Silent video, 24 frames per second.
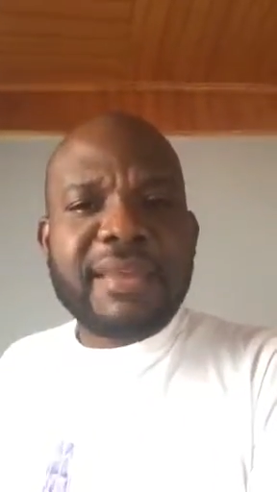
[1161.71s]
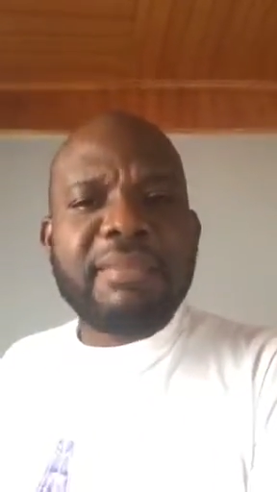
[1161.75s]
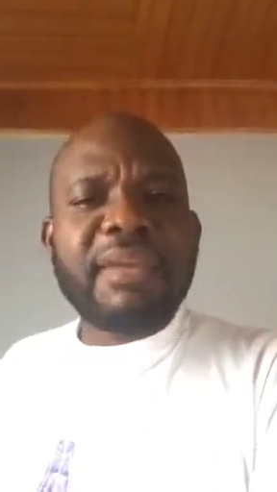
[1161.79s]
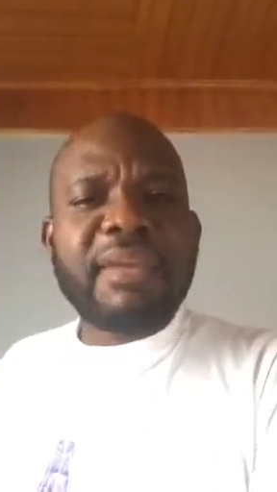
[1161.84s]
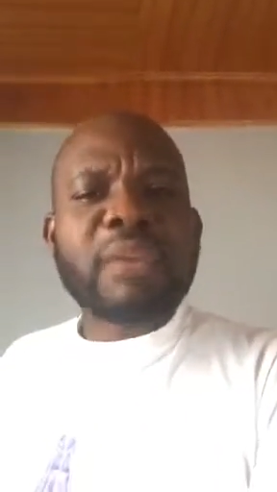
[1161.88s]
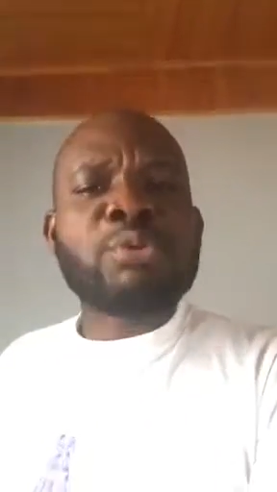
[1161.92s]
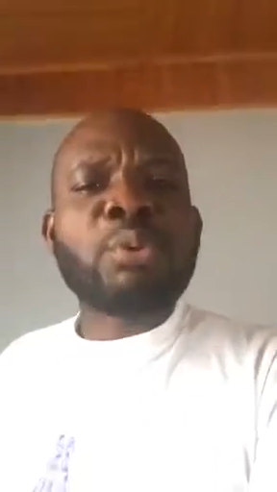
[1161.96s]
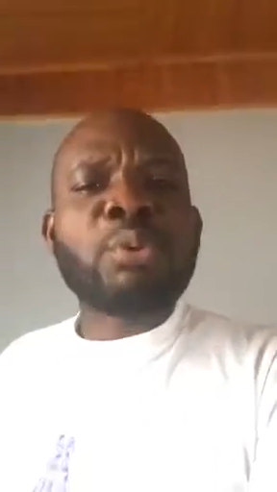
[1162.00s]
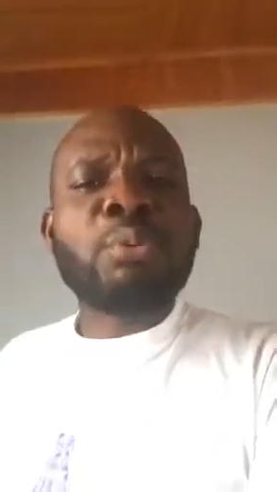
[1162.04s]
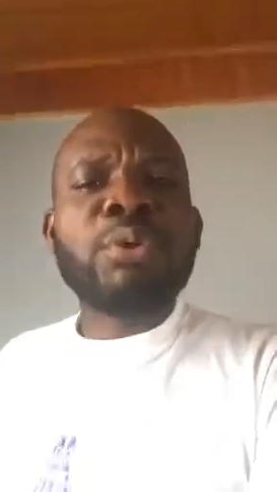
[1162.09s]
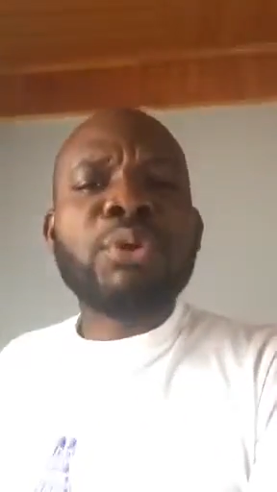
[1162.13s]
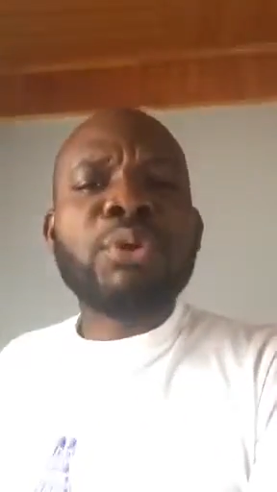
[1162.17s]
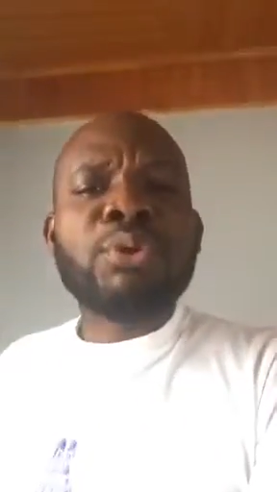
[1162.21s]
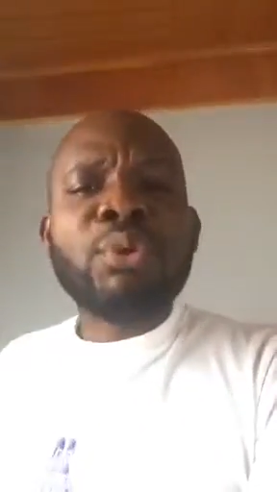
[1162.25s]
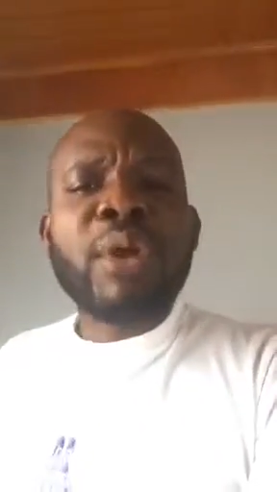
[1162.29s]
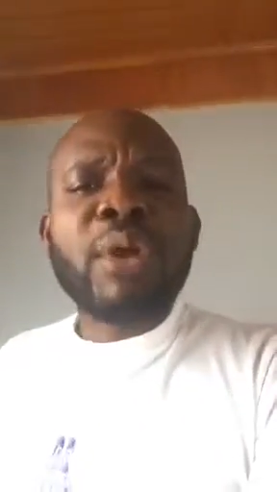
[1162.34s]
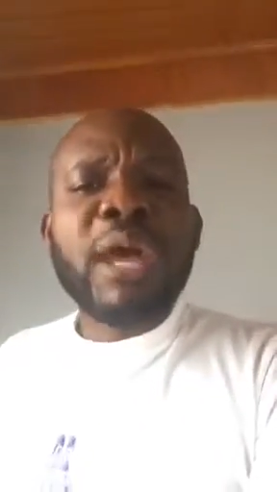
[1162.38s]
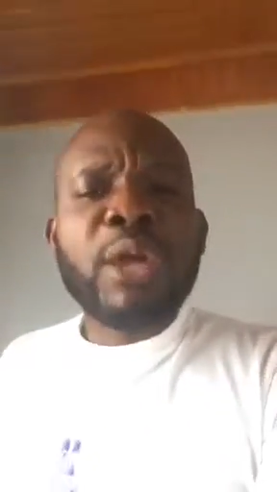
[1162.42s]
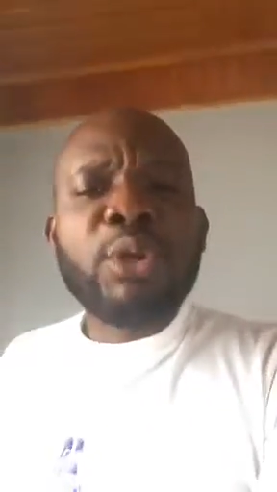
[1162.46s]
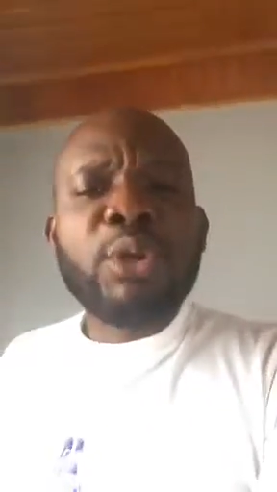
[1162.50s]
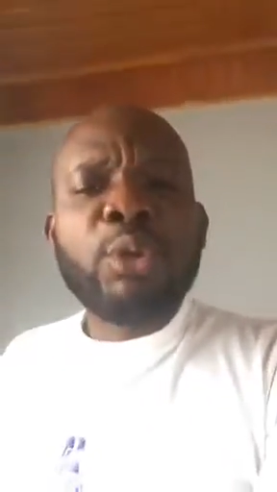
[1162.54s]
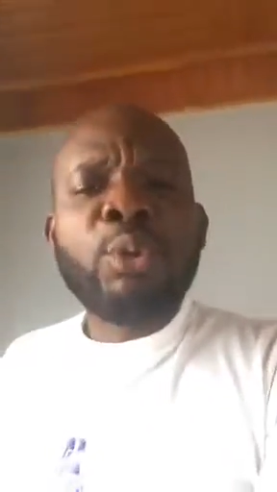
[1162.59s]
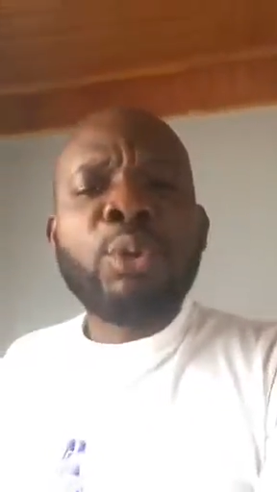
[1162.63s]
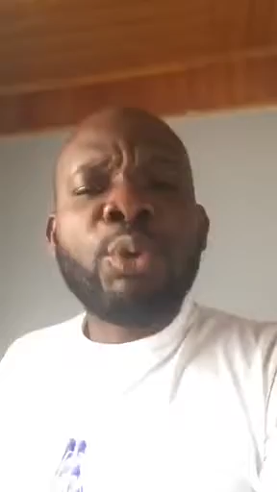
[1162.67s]
That's what we do.
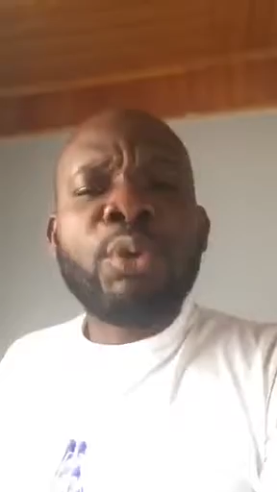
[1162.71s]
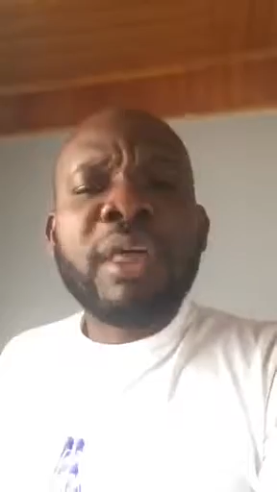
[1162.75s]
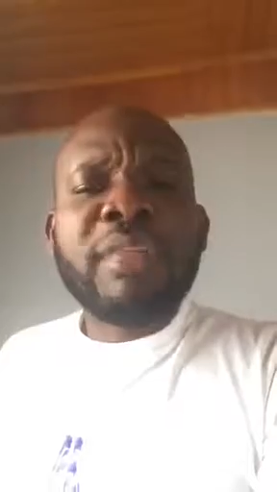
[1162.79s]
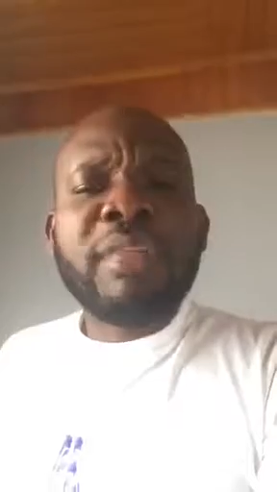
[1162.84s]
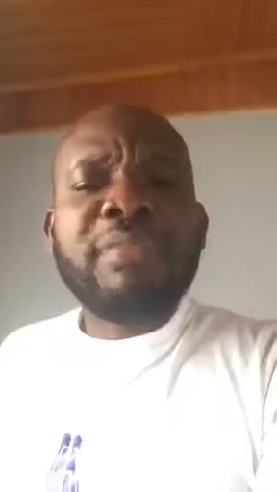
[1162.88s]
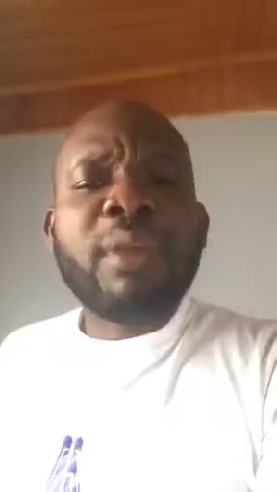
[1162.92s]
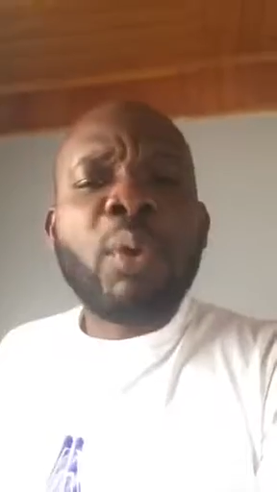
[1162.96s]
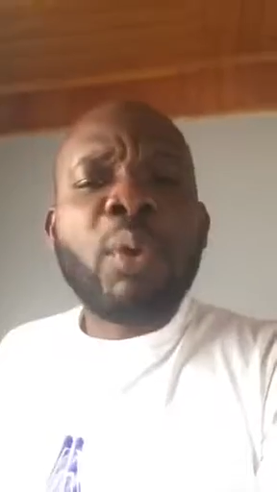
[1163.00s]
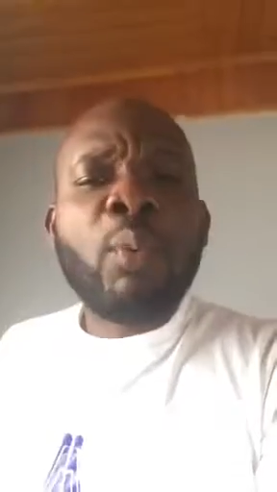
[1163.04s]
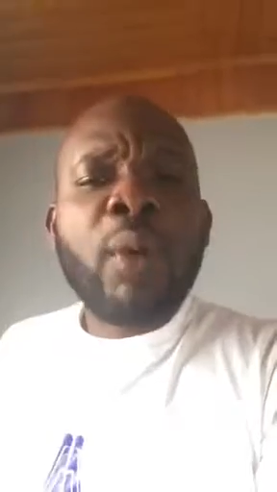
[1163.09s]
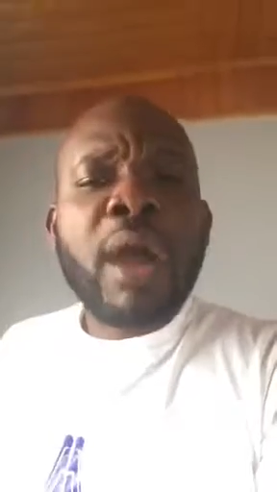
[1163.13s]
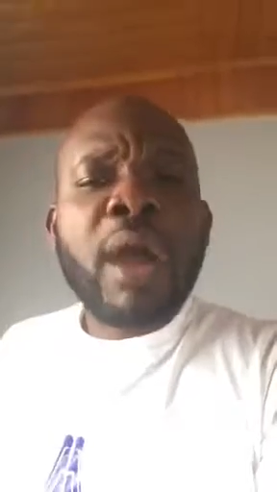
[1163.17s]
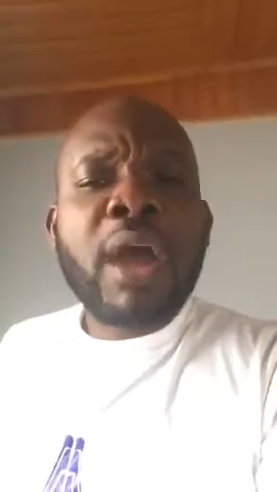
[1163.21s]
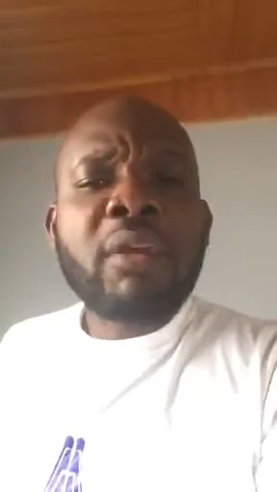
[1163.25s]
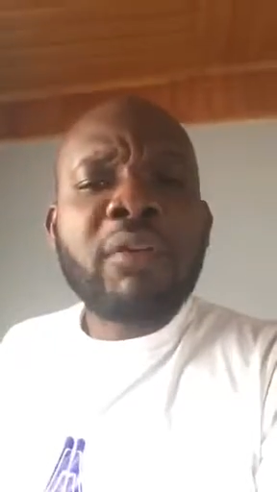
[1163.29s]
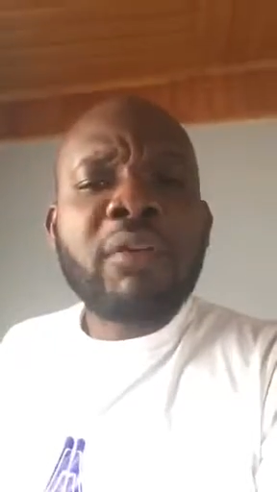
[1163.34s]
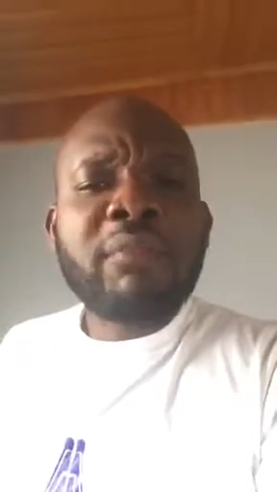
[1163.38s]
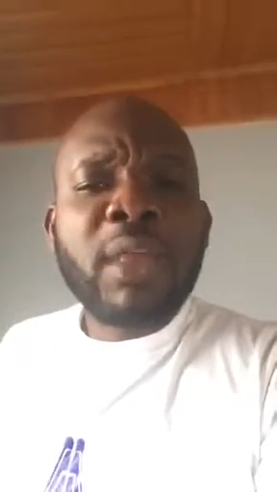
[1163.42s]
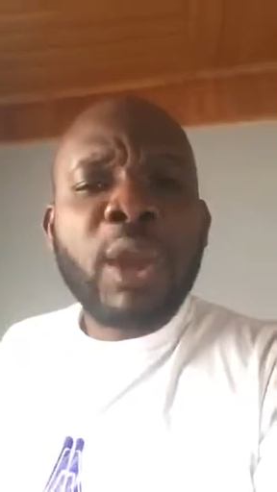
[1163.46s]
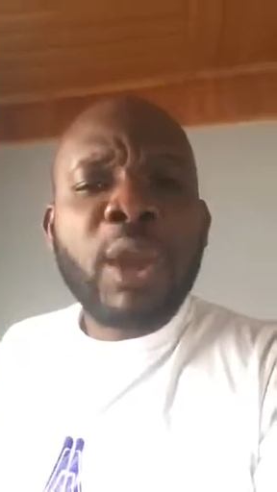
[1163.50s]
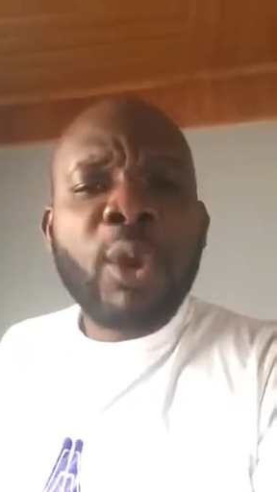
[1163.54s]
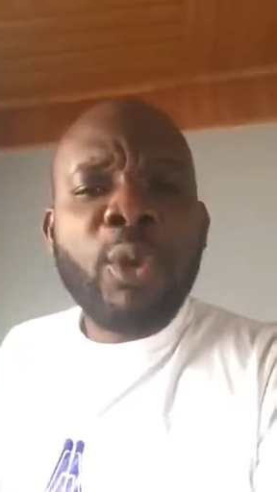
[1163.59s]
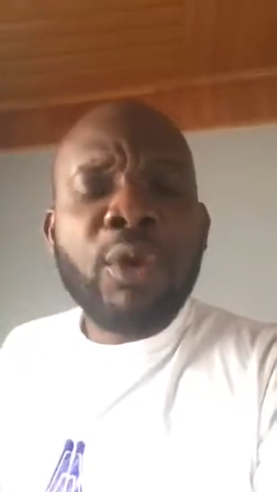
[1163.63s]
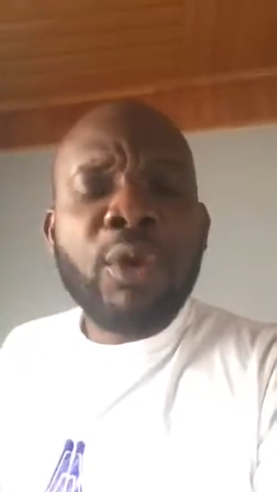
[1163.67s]
You know, the word
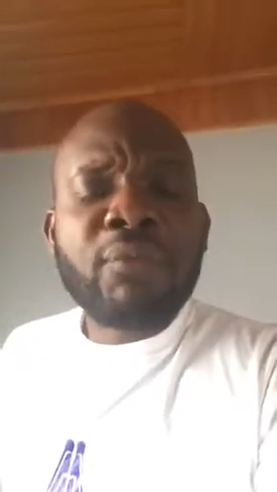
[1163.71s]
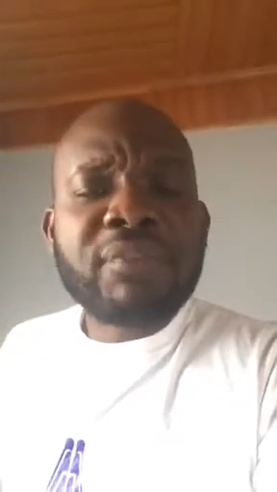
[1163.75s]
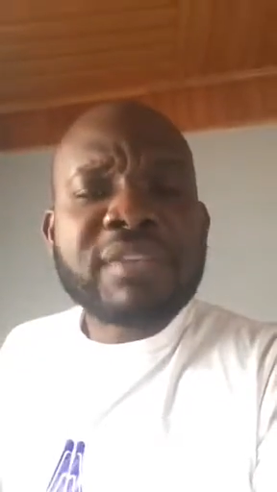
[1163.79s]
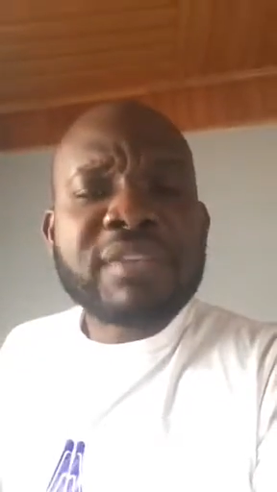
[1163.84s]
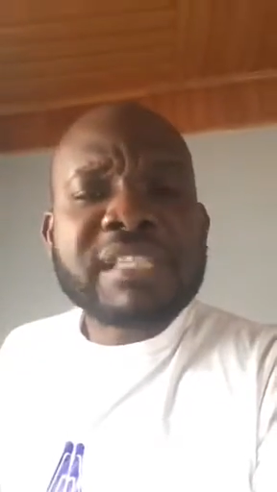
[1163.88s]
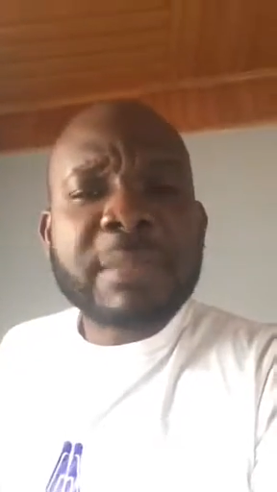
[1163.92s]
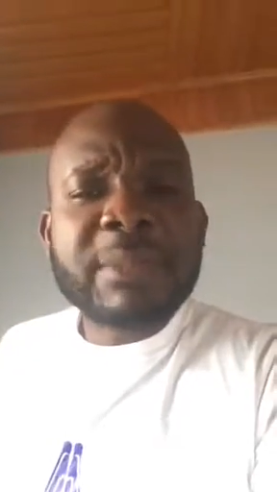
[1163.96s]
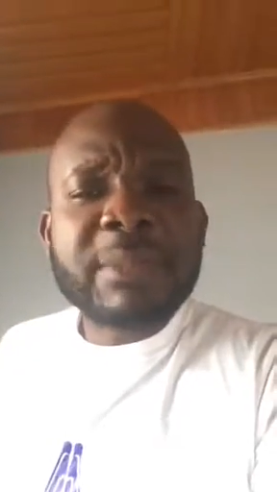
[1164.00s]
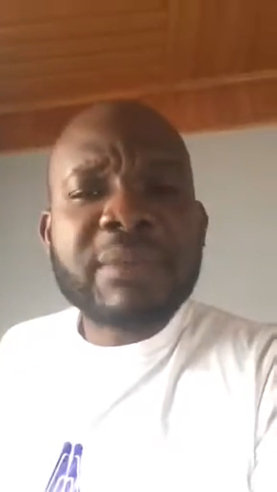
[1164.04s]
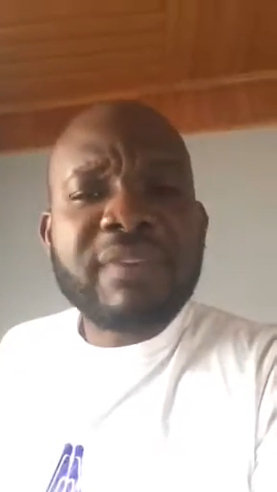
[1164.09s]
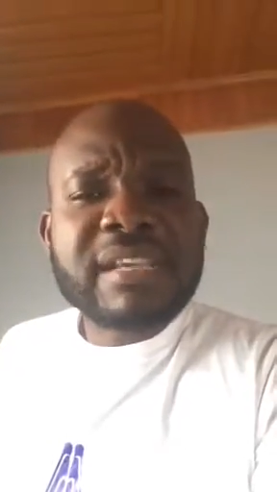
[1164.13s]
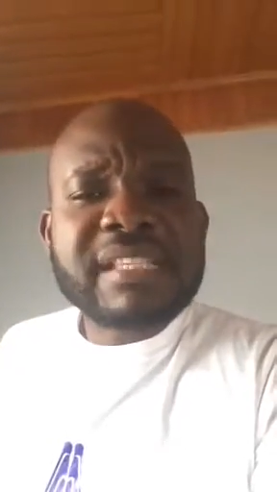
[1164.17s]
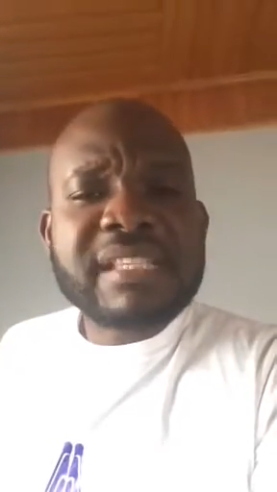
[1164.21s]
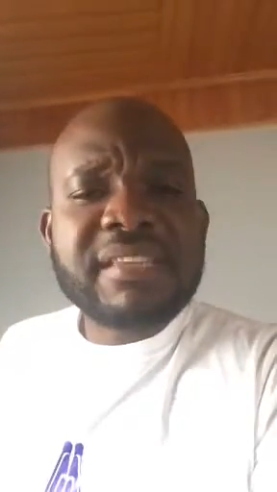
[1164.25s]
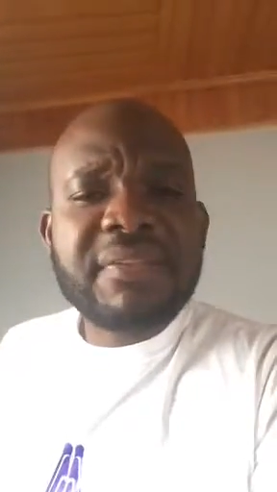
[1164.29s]
of the Lord for some of